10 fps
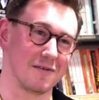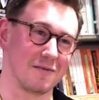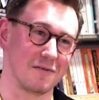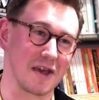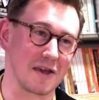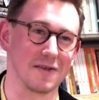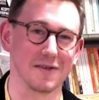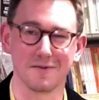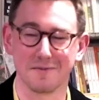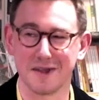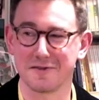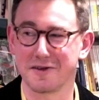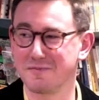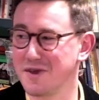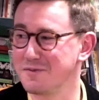thinkers and
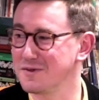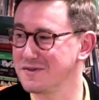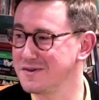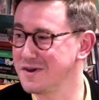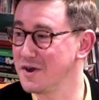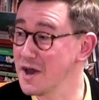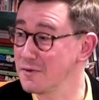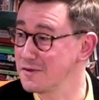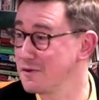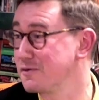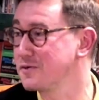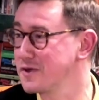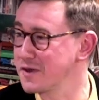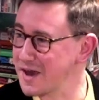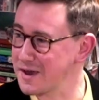literary people hung out. So it was
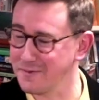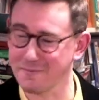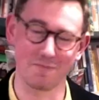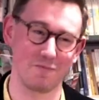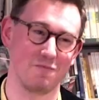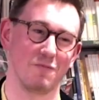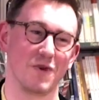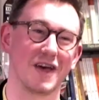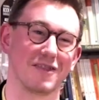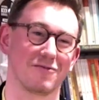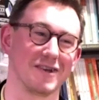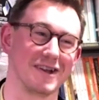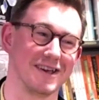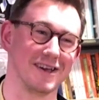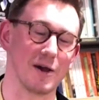all okay. But that's
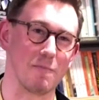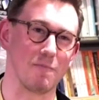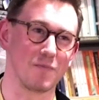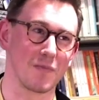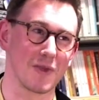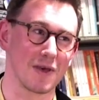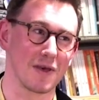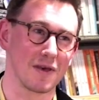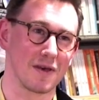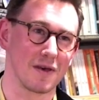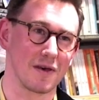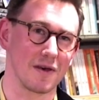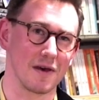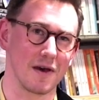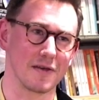really,
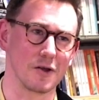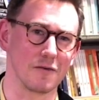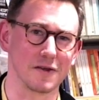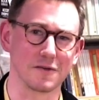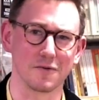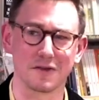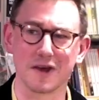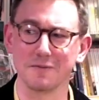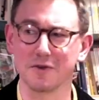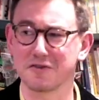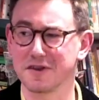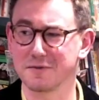as a novelist all the time, you're trying to